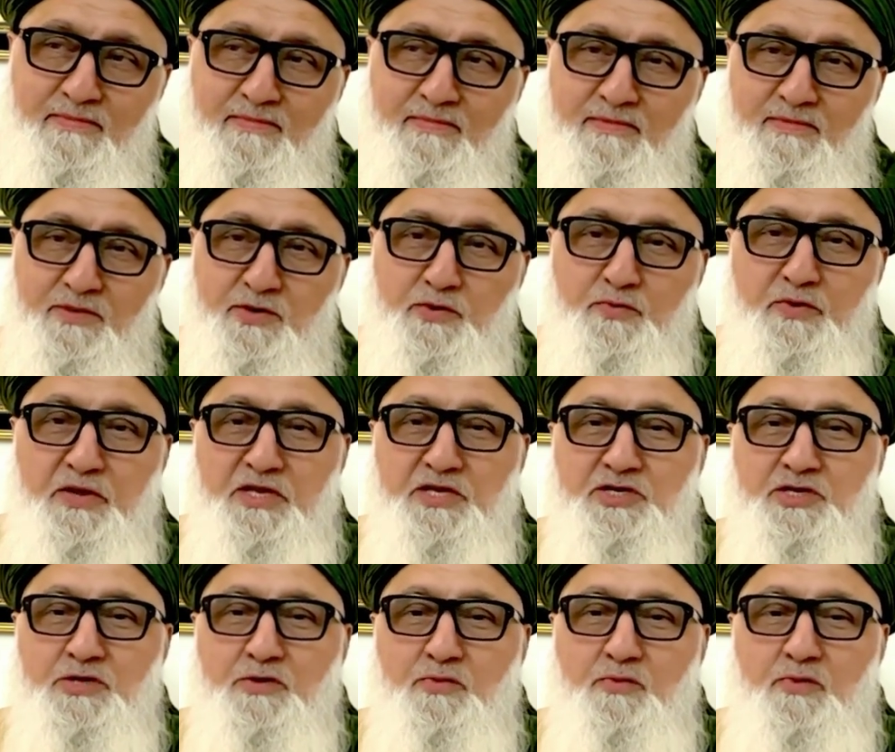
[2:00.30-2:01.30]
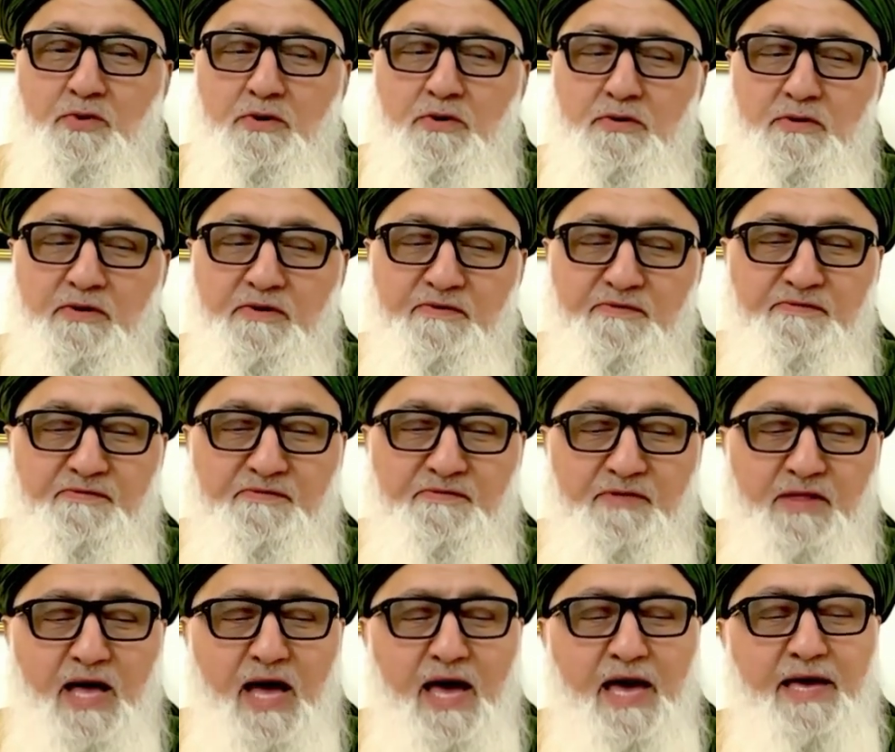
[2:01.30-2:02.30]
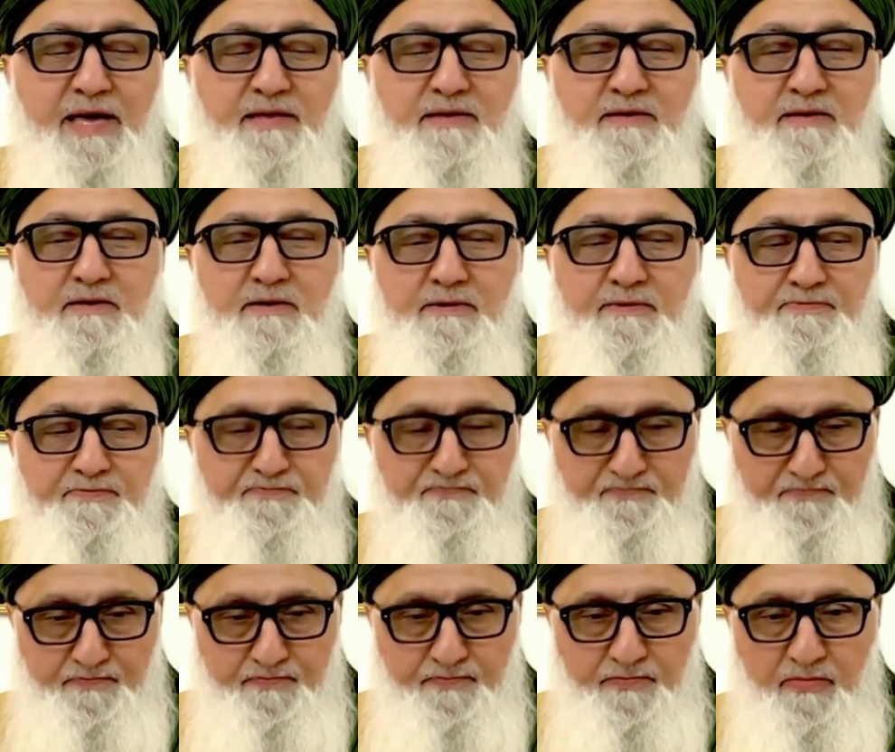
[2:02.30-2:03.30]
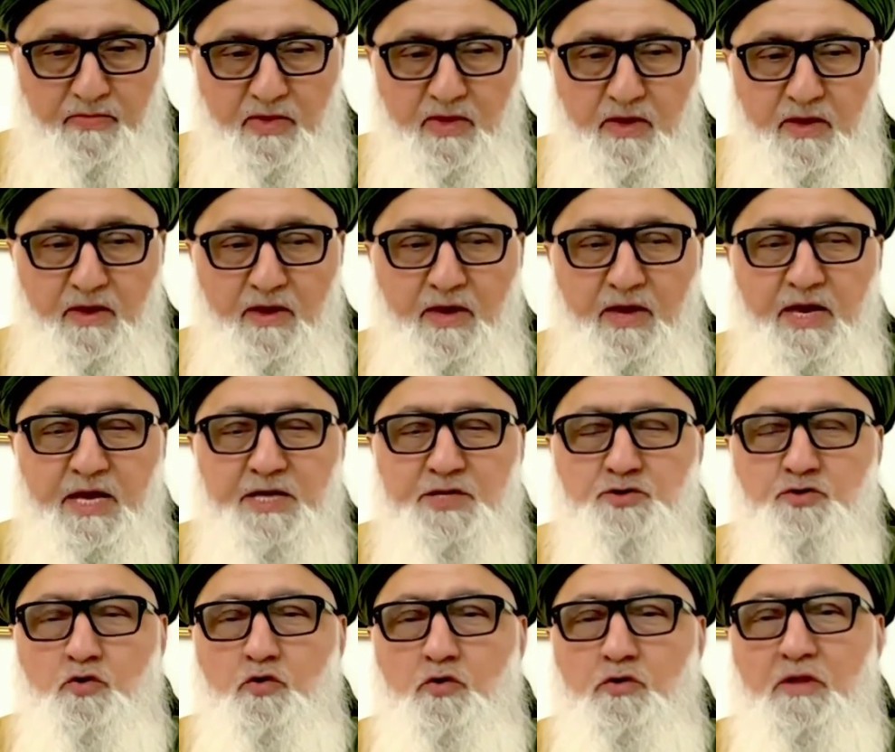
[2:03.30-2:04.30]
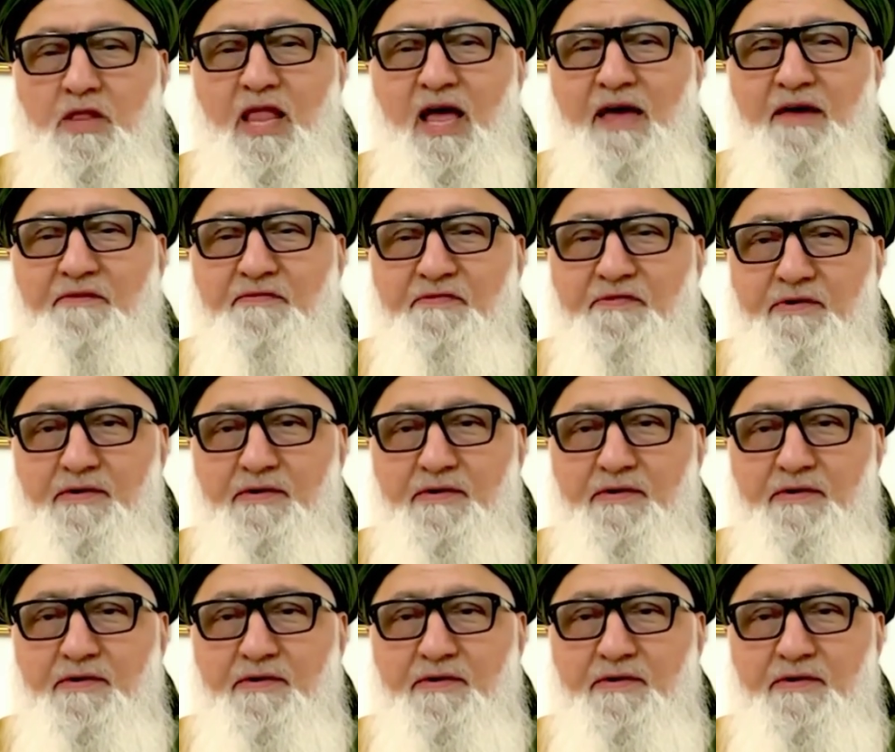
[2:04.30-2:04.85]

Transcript: to reach the world of light? It's called life.